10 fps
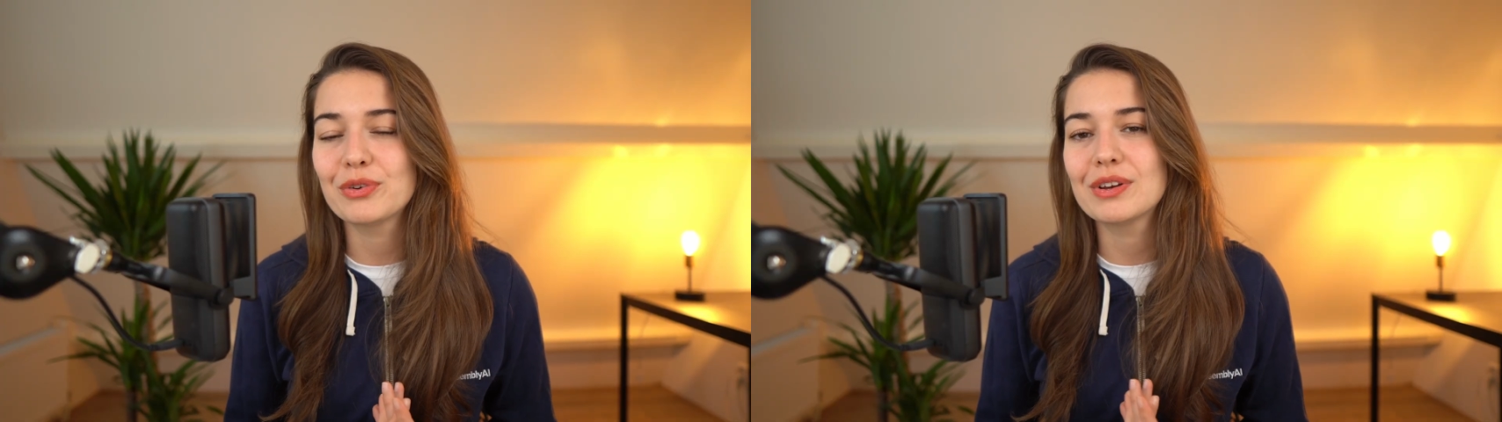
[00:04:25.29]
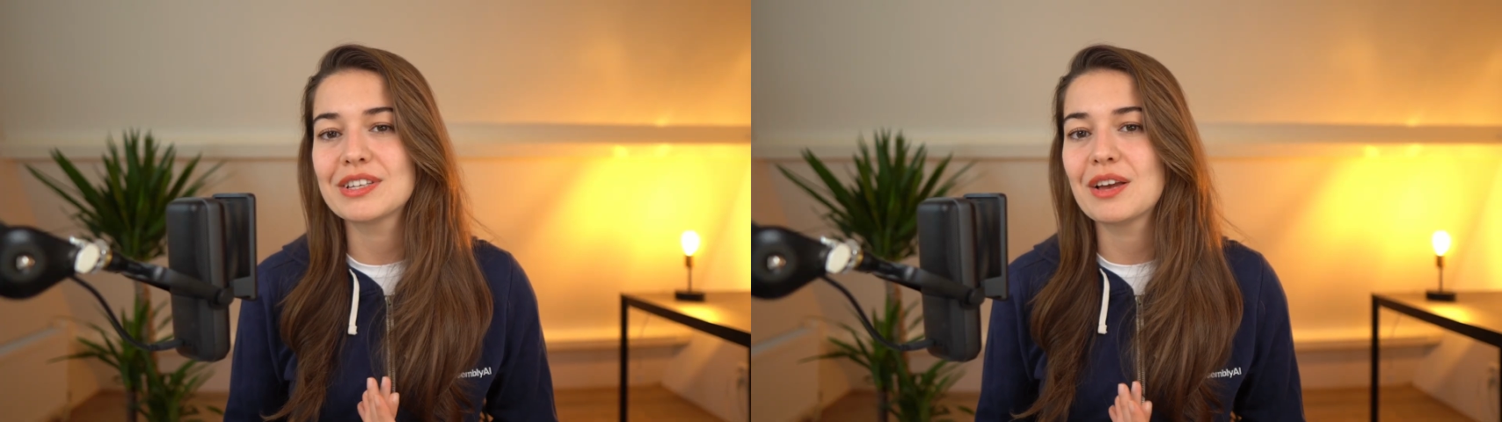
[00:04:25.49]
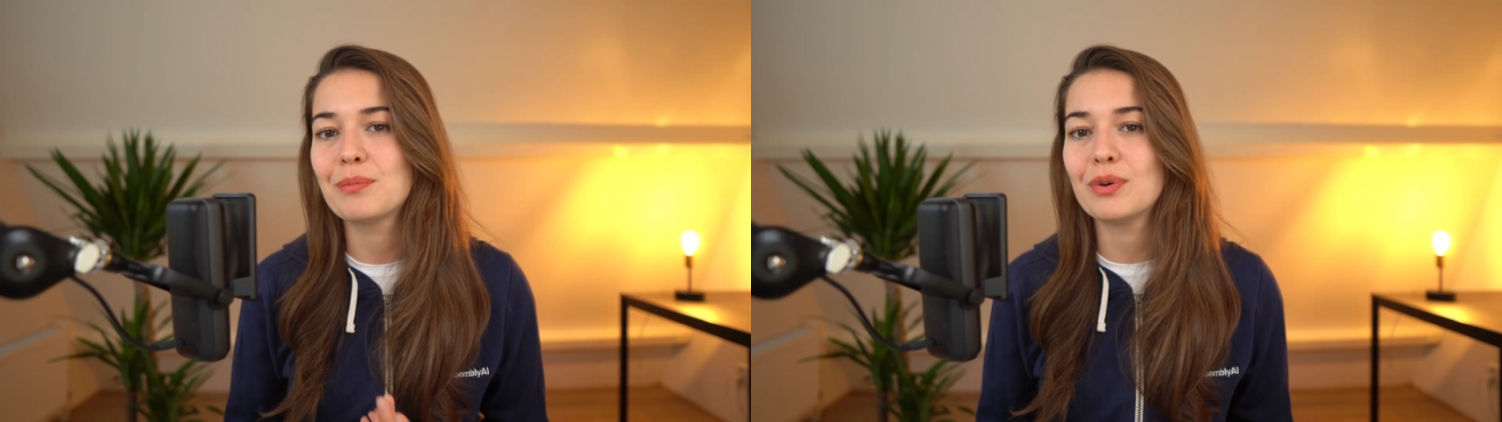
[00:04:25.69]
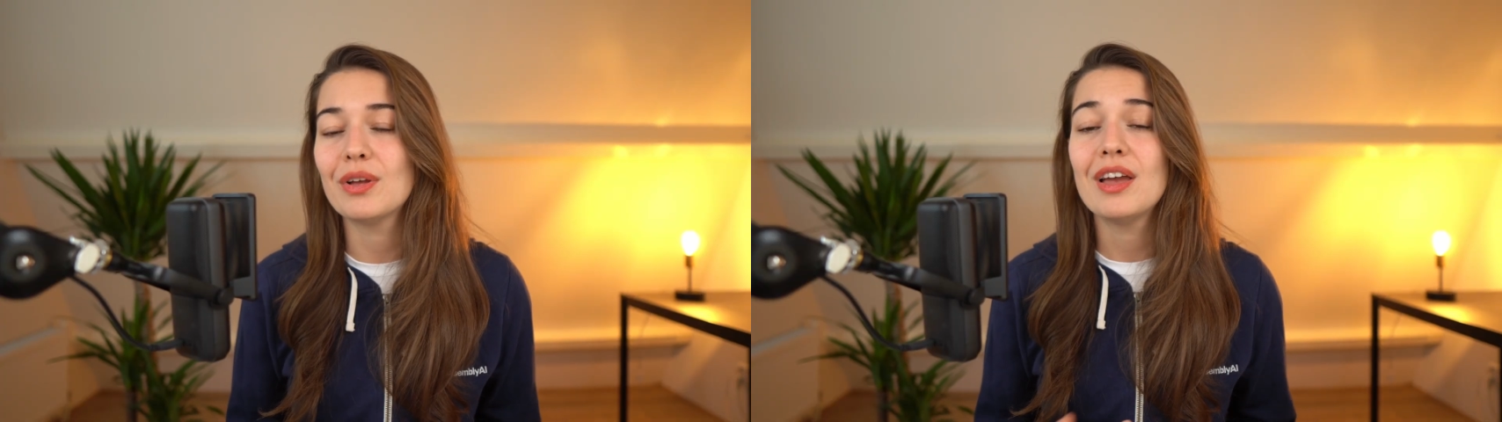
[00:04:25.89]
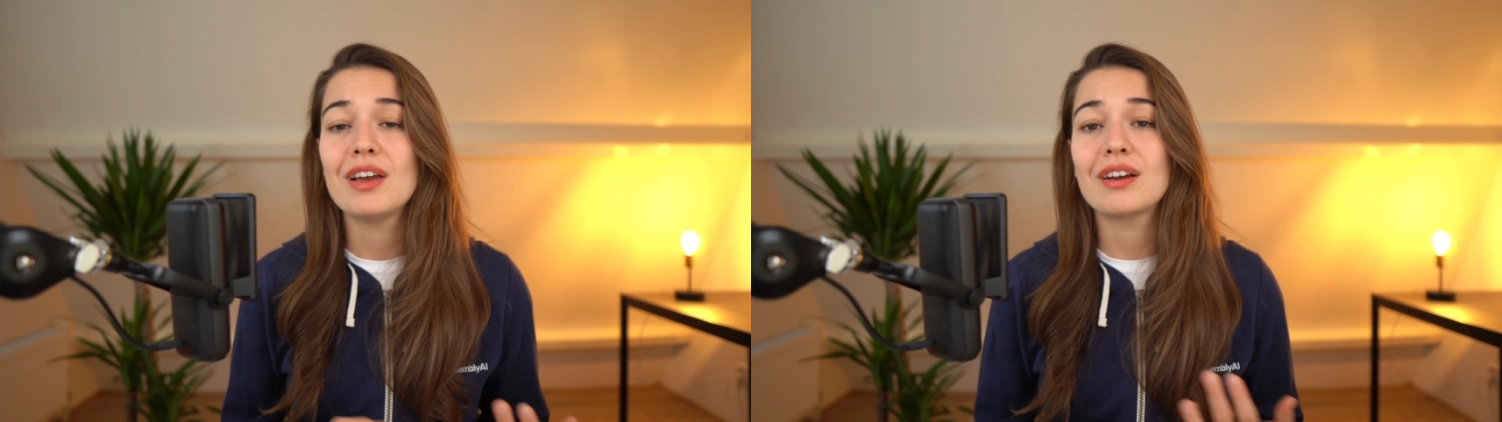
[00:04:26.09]
For example,
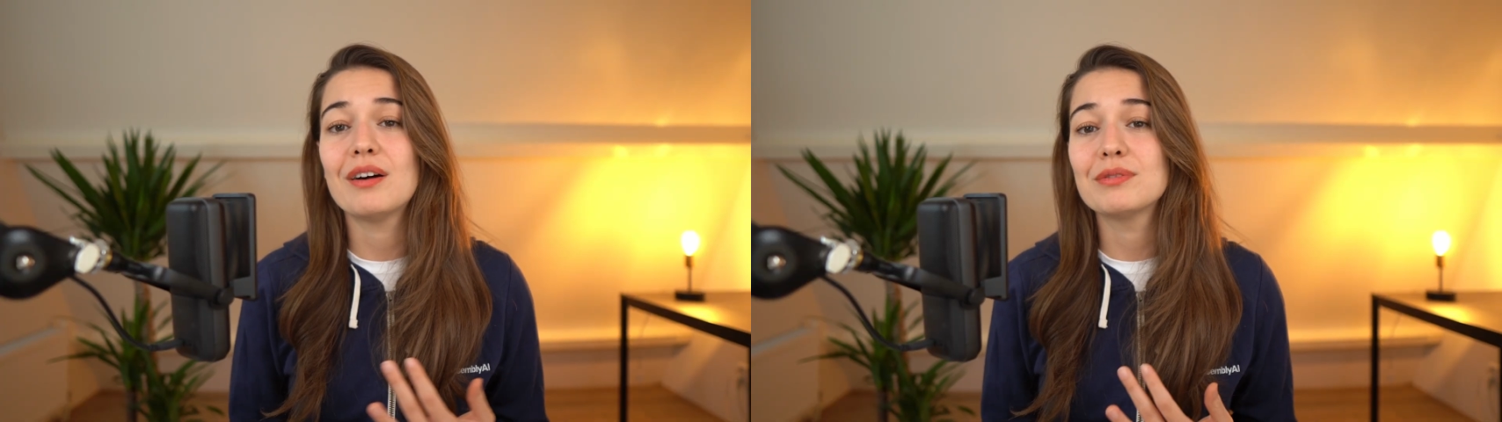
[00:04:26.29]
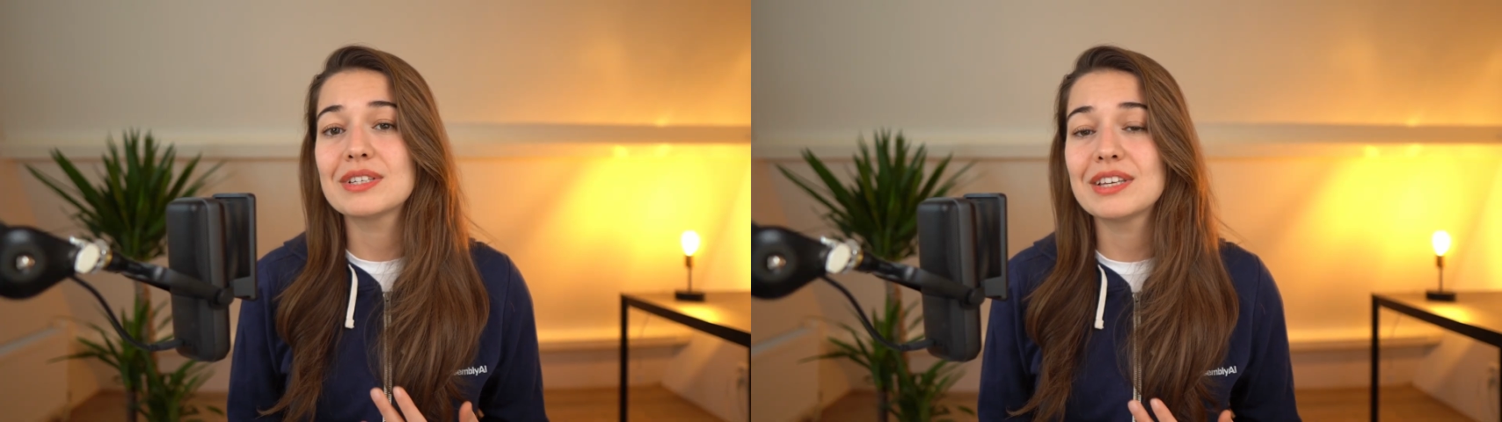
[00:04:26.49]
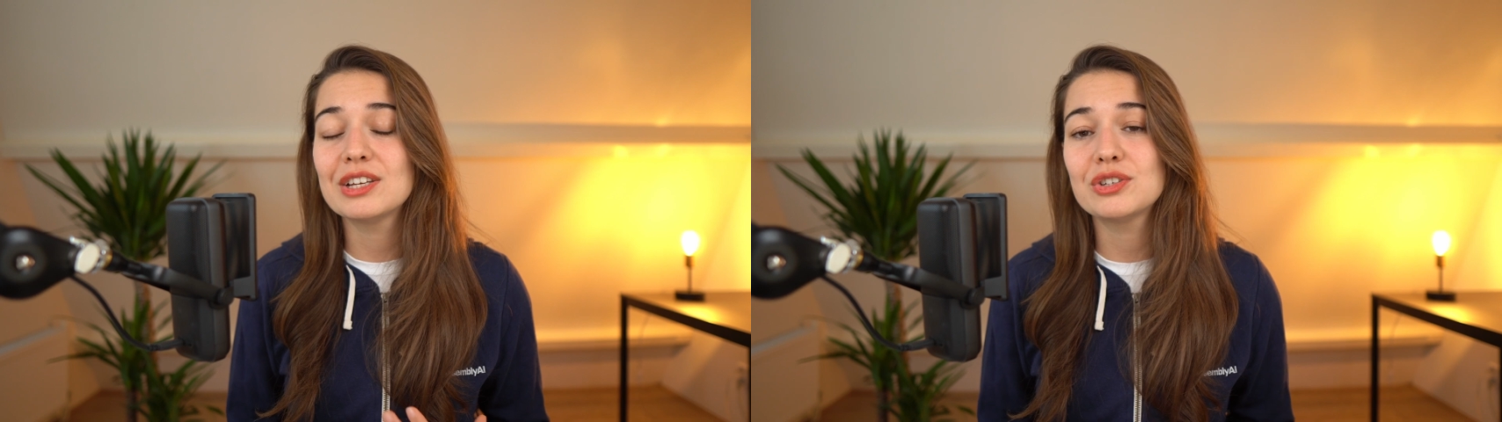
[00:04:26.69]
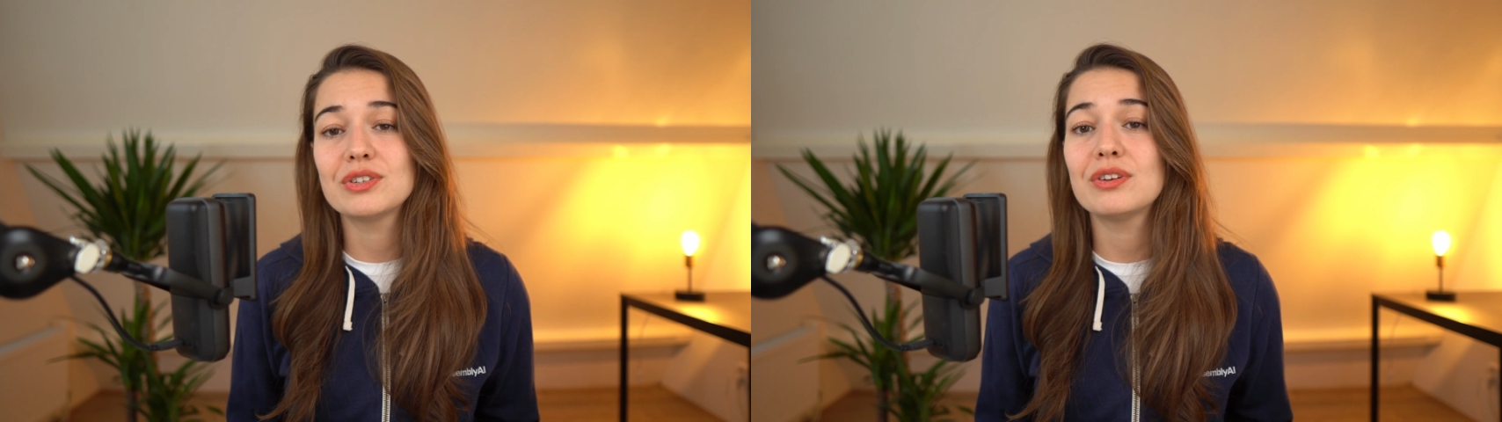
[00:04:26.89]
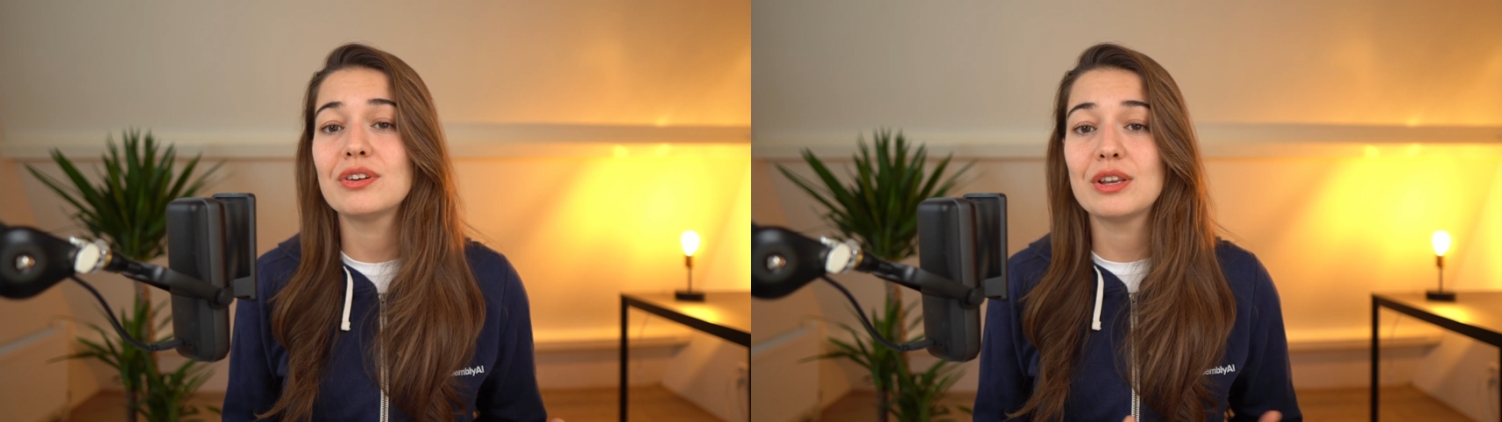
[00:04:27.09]

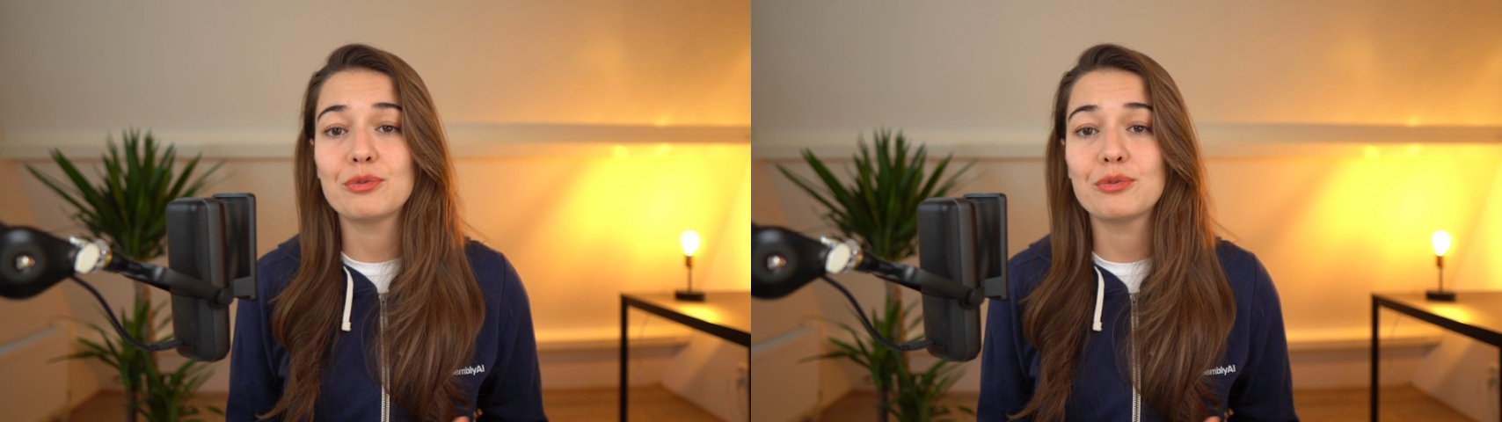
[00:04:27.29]
conversational,